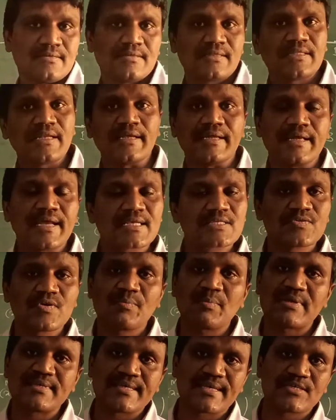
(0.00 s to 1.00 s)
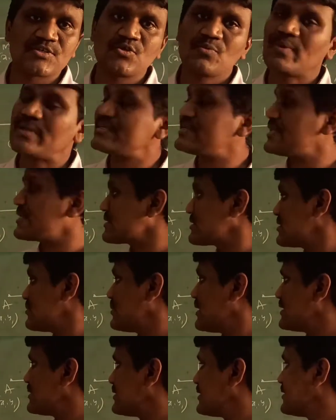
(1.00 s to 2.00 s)
3, x1 plus x2 plus x3
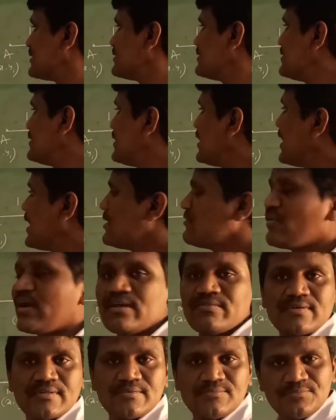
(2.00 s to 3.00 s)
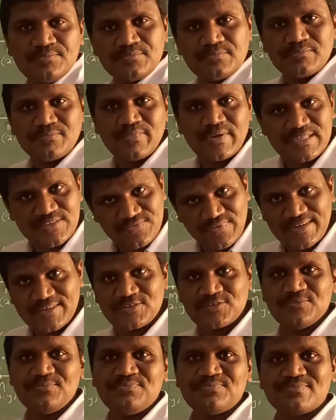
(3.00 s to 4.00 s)
by 3 and y1 plus
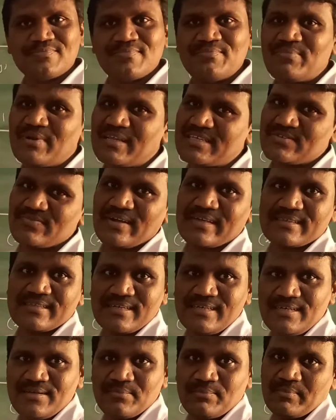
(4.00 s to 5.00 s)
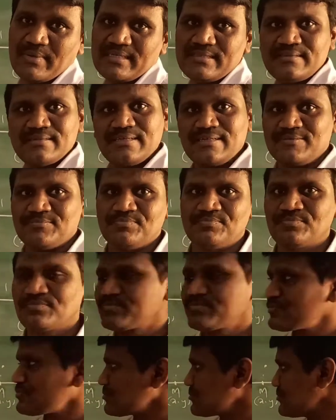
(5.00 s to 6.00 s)
y2 plus y3 by 3.
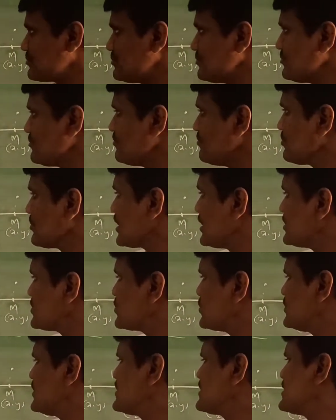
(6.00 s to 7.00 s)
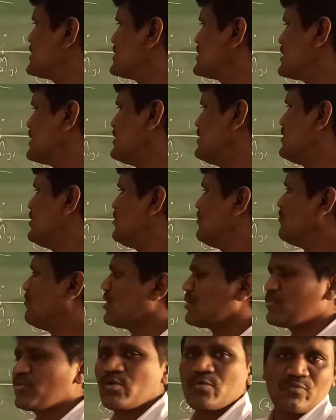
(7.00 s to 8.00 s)
So this is
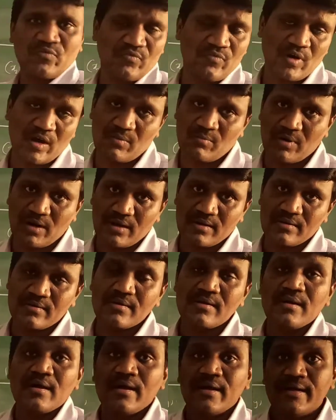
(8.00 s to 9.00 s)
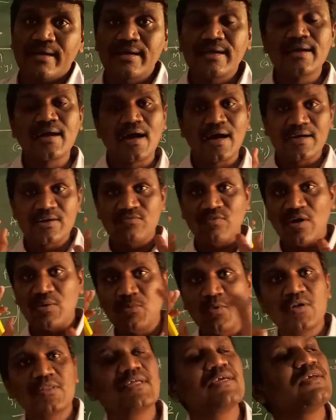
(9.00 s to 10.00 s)
one more formula. And one
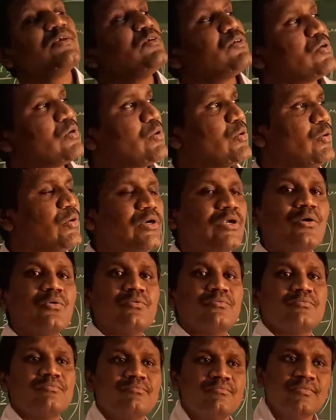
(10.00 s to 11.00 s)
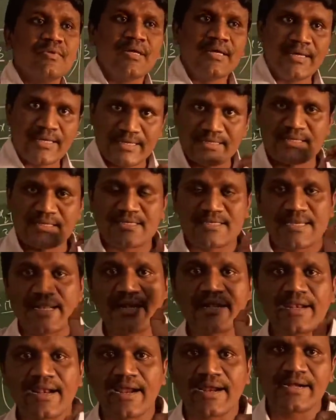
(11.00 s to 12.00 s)
more thing you should note down in the
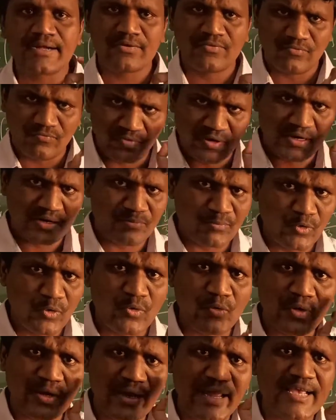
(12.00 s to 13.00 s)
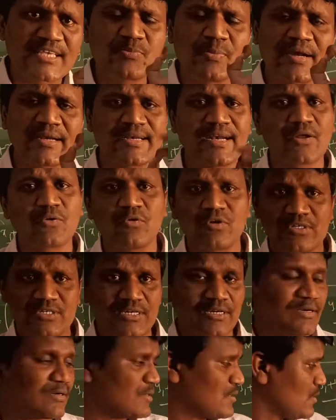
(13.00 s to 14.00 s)
centroid, one more expected
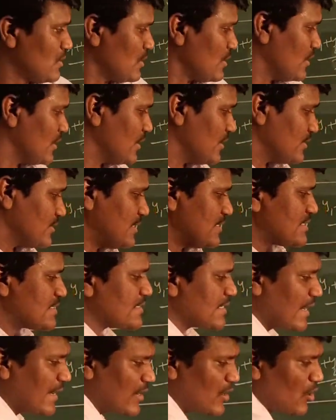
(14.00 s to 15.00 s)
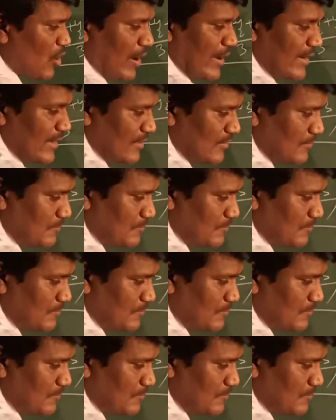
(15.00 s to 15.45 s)
question. This centroid